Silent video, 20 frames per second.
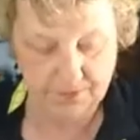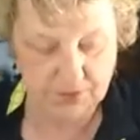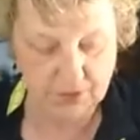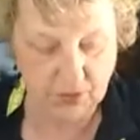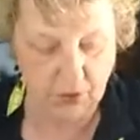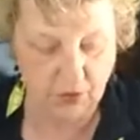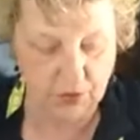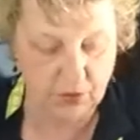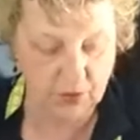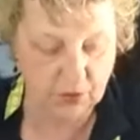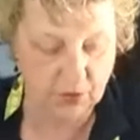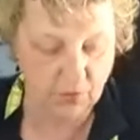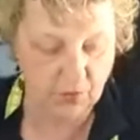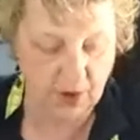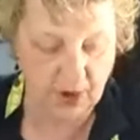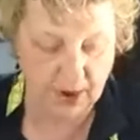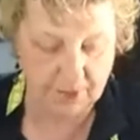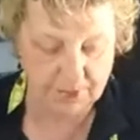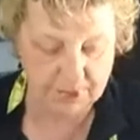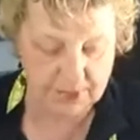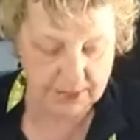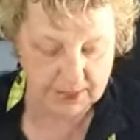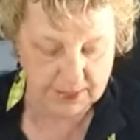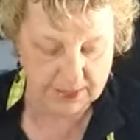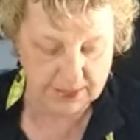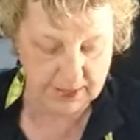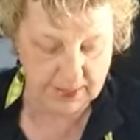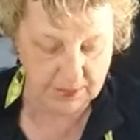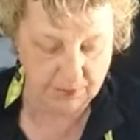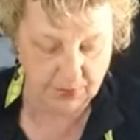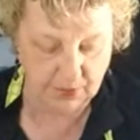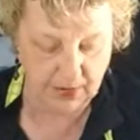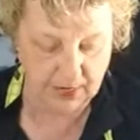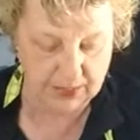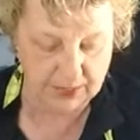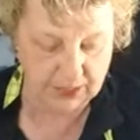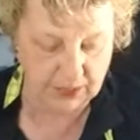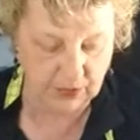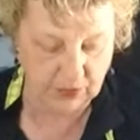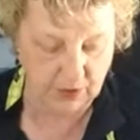So you could wrap this in
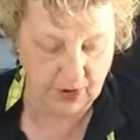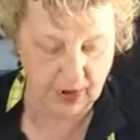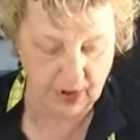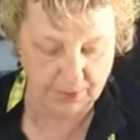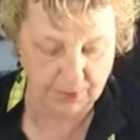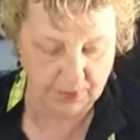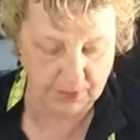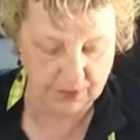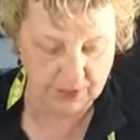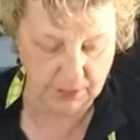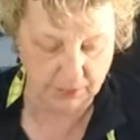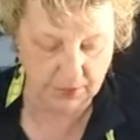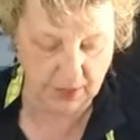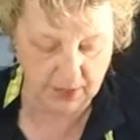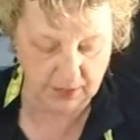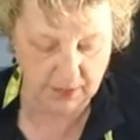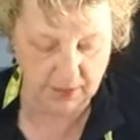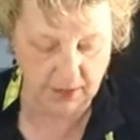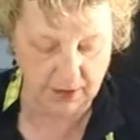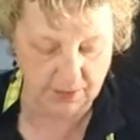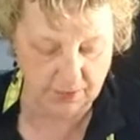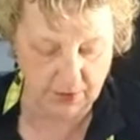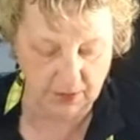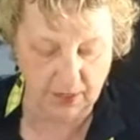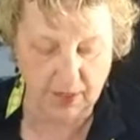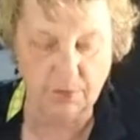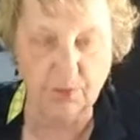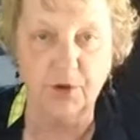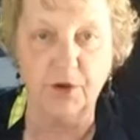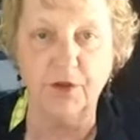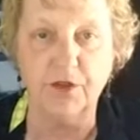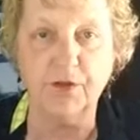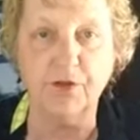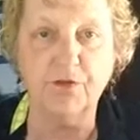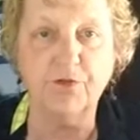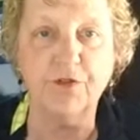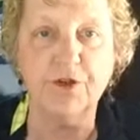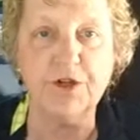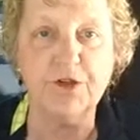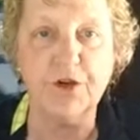plastic wrap or some kind of covering and put it in the
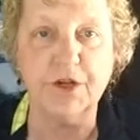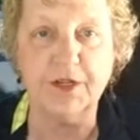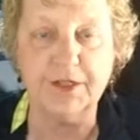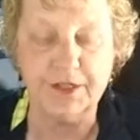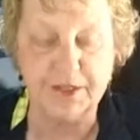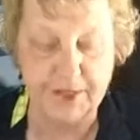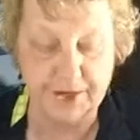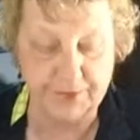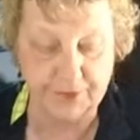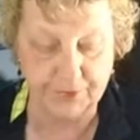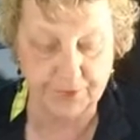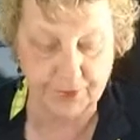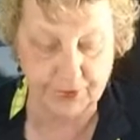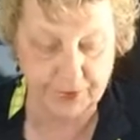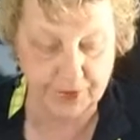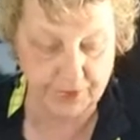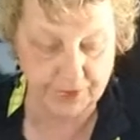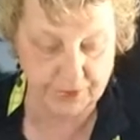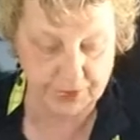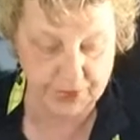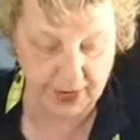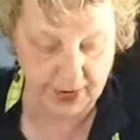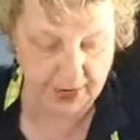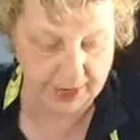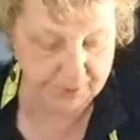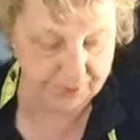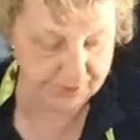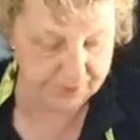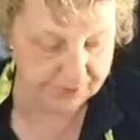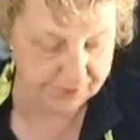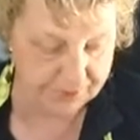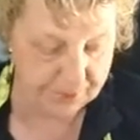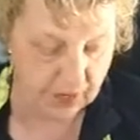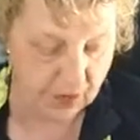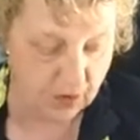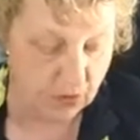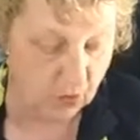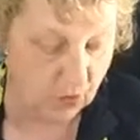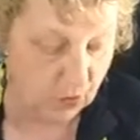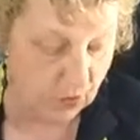refrigerator and save it for another time.
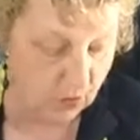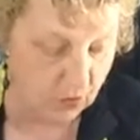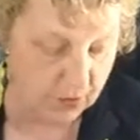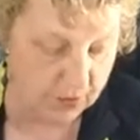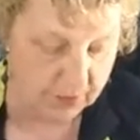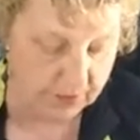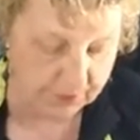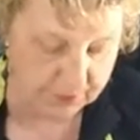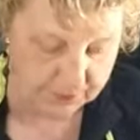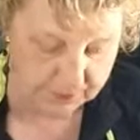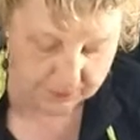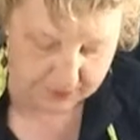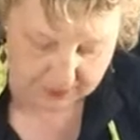Or